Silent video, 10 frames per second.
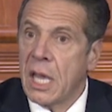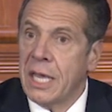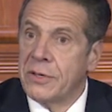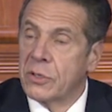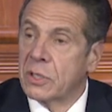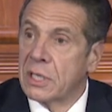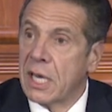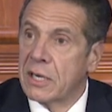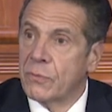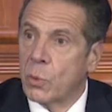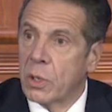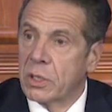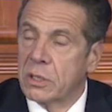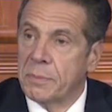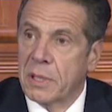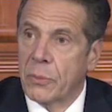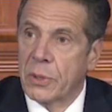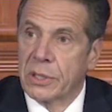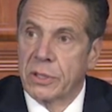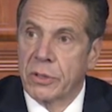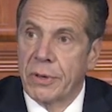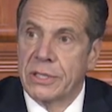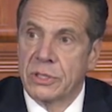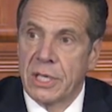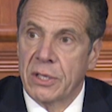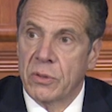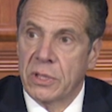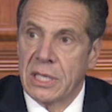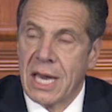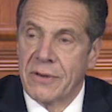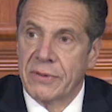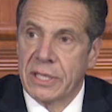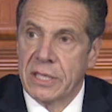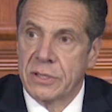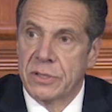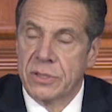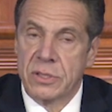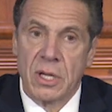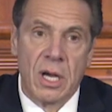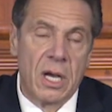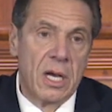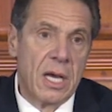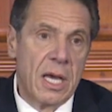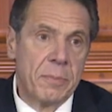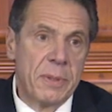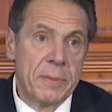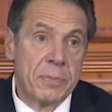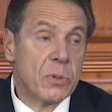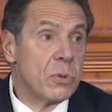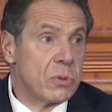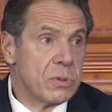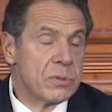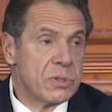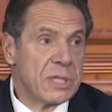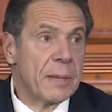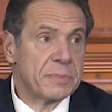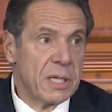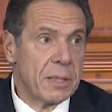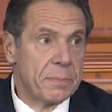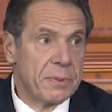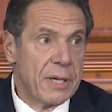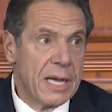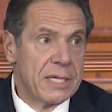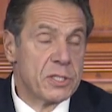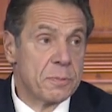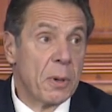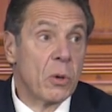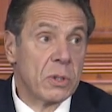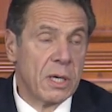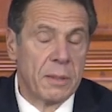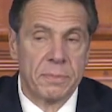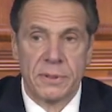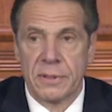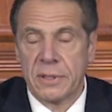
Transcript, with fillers: It took a lot of work, but I want to congratulate all the advocates uh, and people who stepped up and spoke up